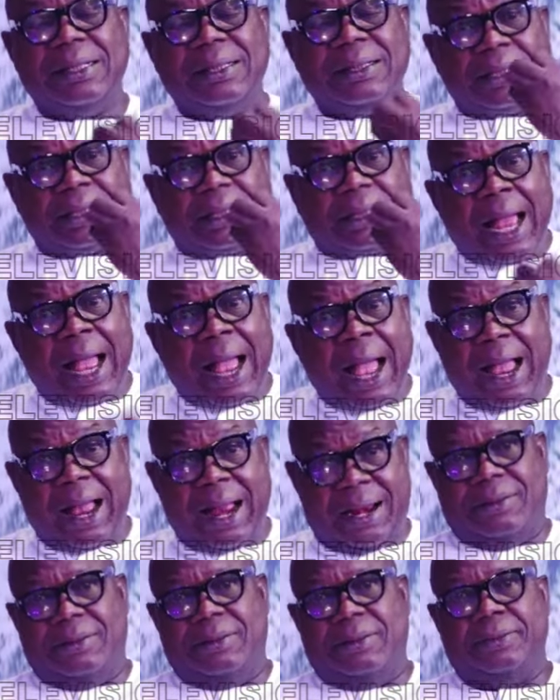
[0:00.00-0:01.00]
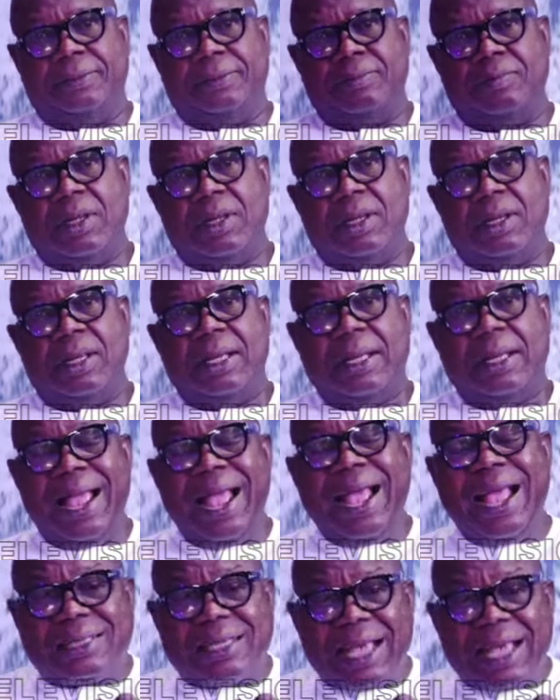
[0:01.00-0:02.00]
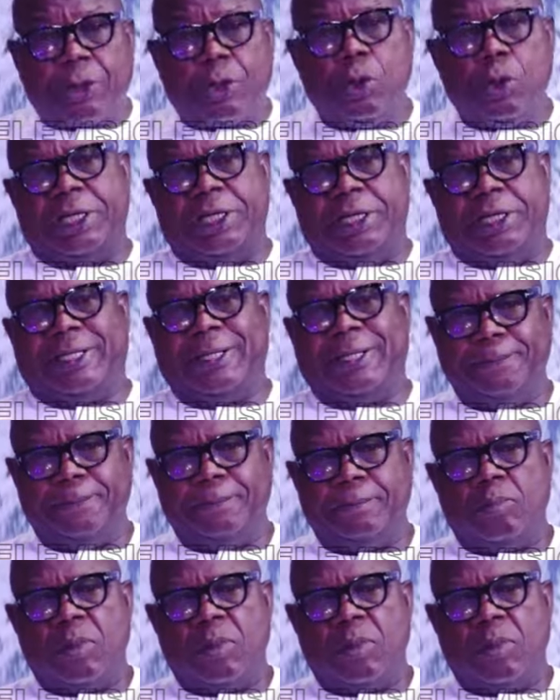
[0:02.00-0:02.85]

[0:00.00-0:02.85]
shall execute it.